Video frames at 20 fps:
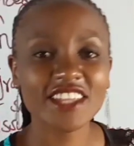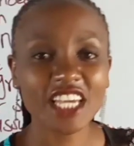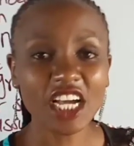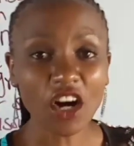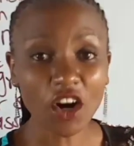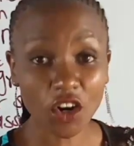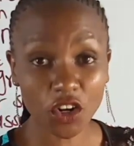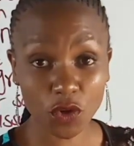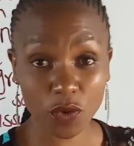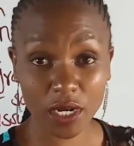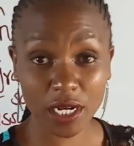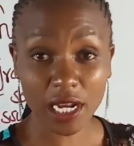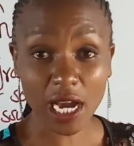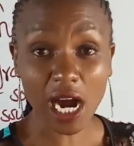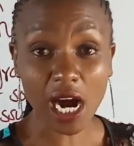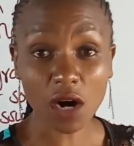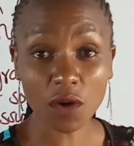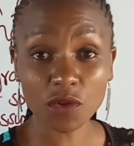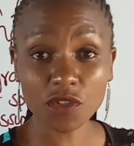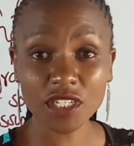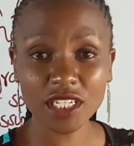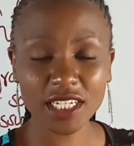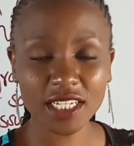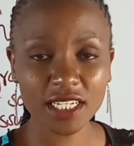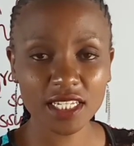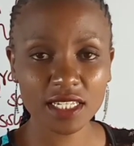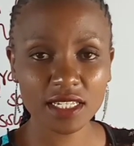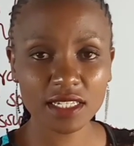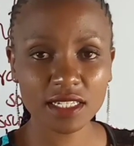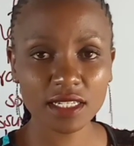the odd one out
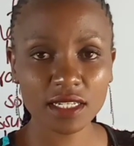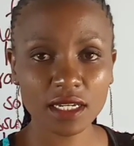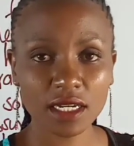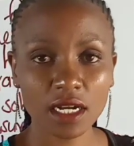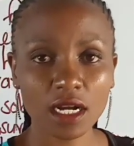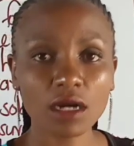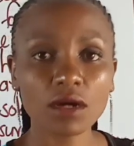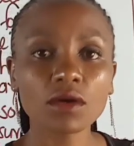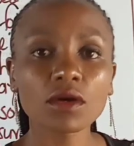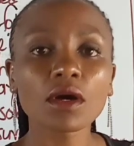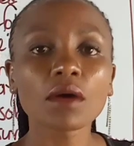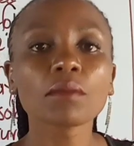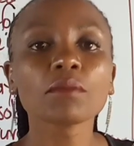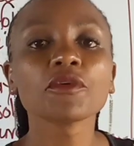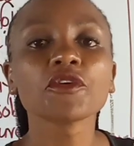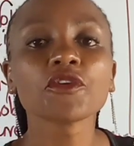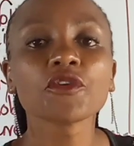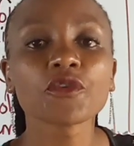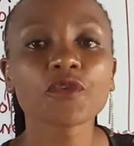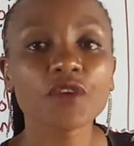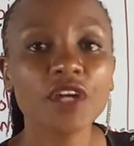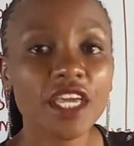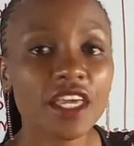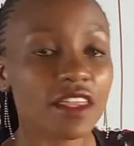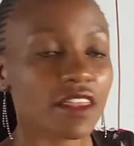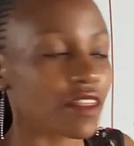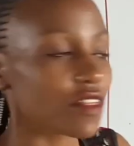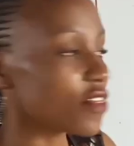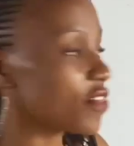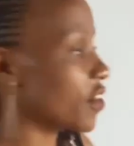is
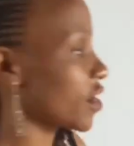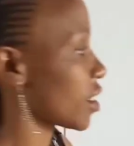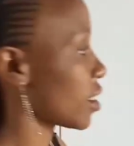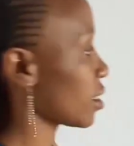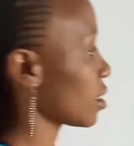breathe.